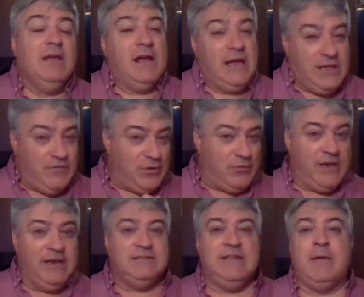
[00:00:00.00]
I'll give you a great
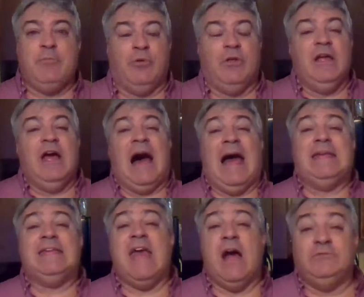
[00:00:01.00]
example. I
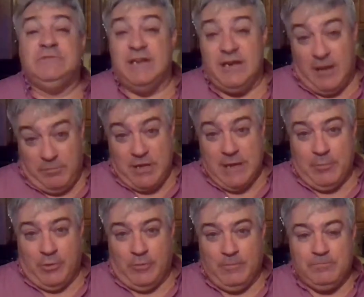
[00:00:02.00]
counted it up,
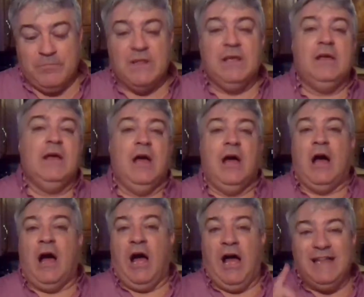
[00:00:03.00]
people.
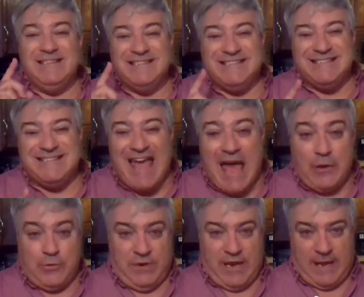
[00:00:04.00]
On
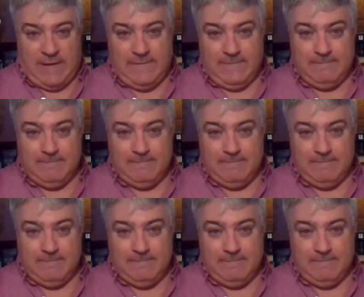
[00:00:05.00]
Saturday,